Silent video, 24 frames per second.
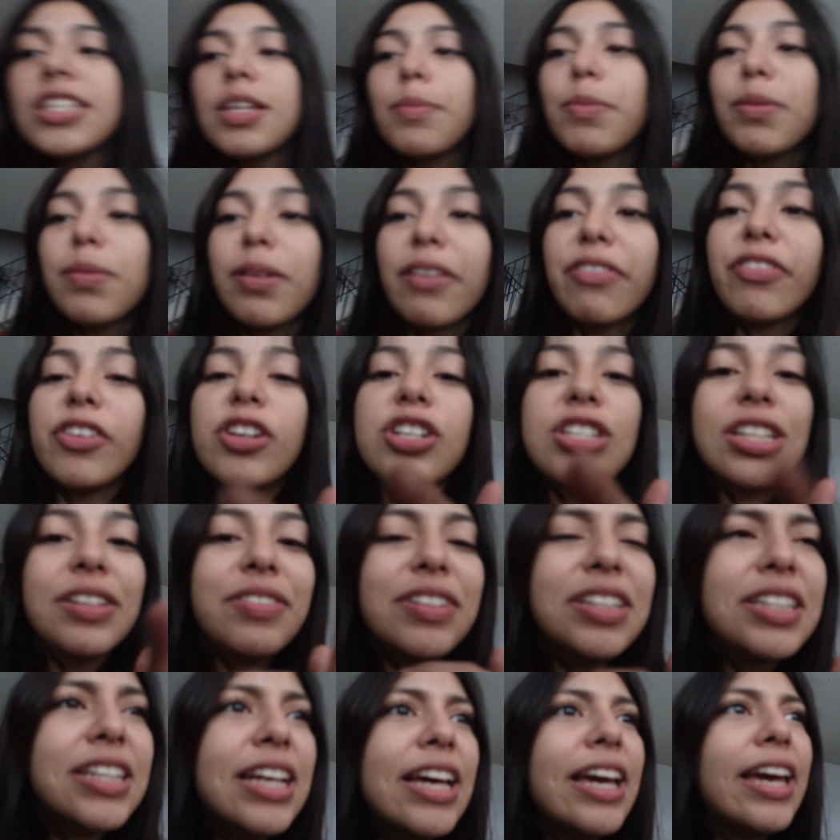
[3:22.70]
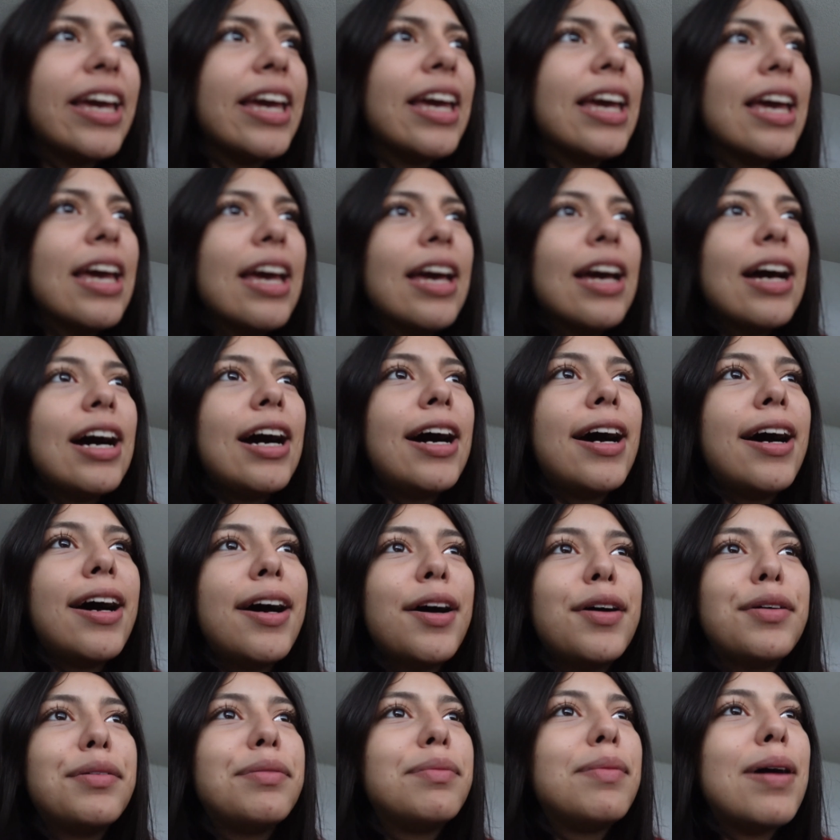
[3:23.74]
gonna be my first ever day.
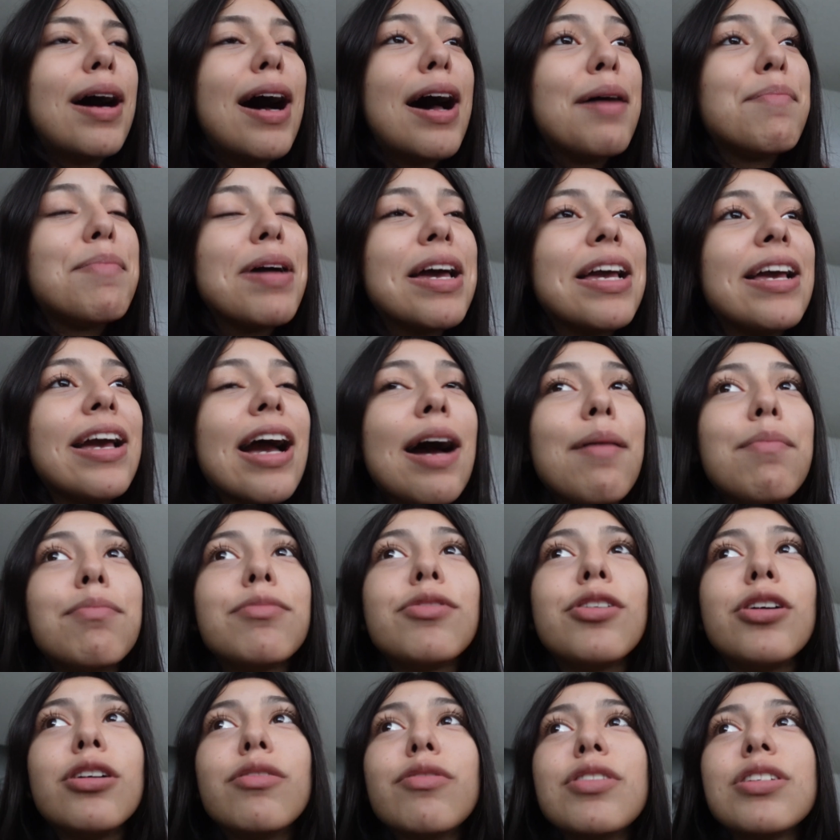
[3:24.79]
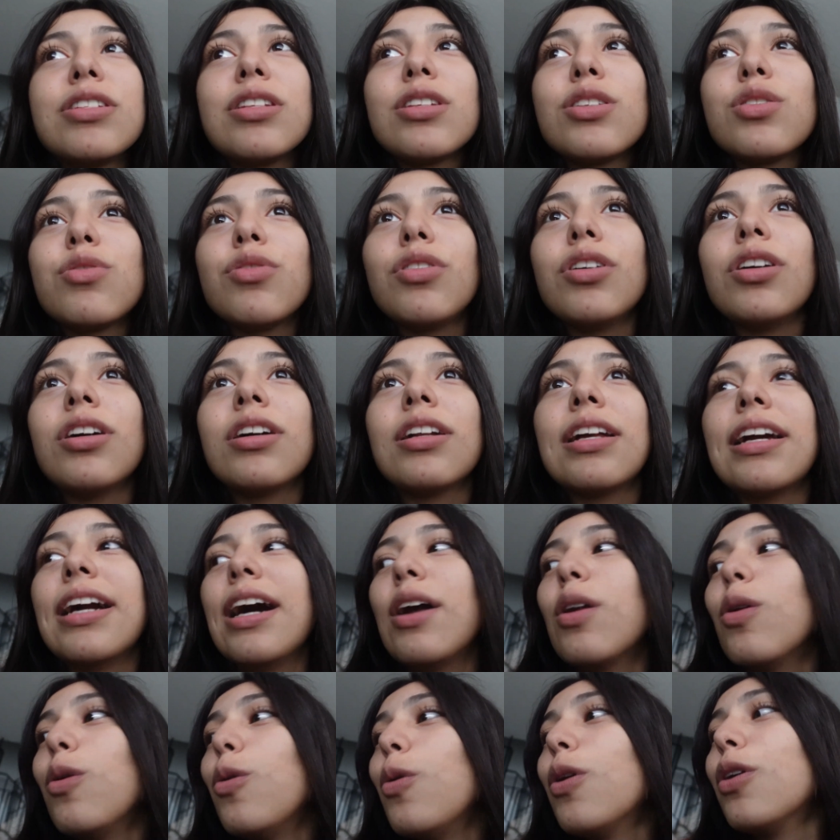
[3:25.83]
I'm nervous as fuck. Like, I
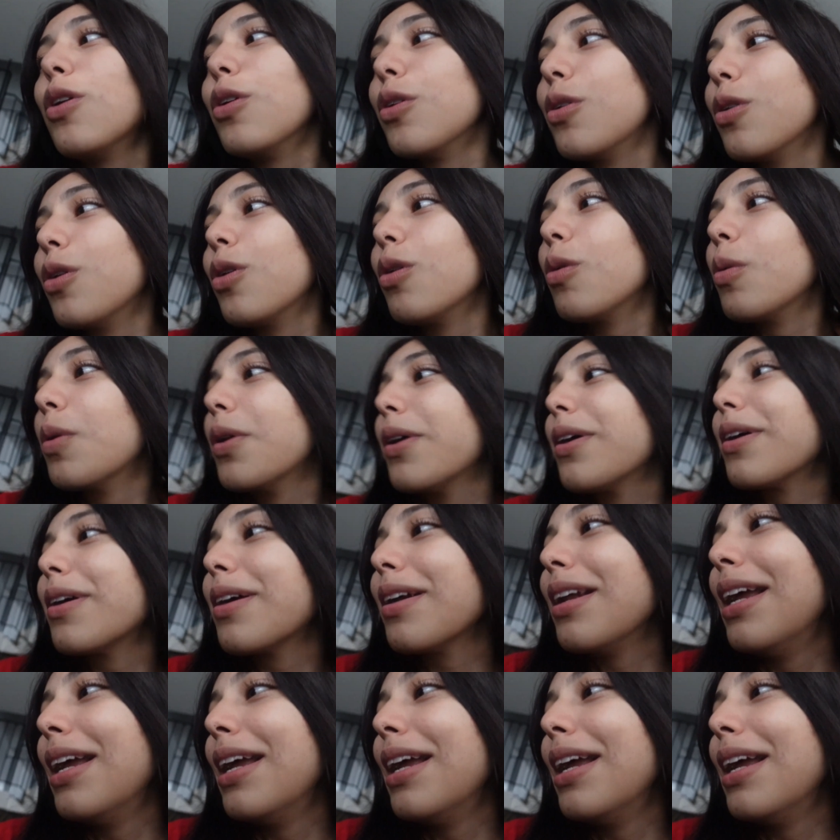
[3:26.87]
don't want to go to work.